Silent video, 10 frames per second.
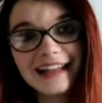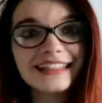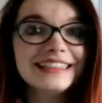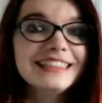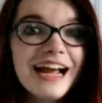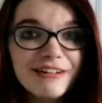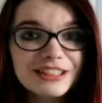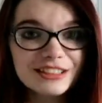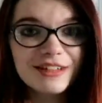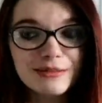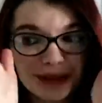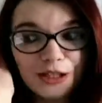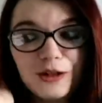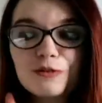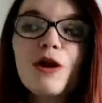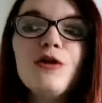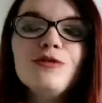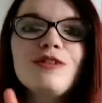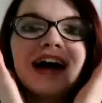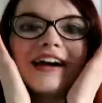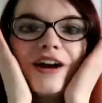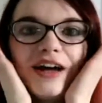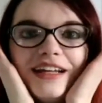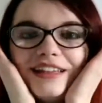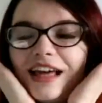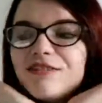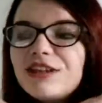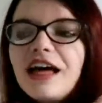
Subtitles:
this is character development and growth, and they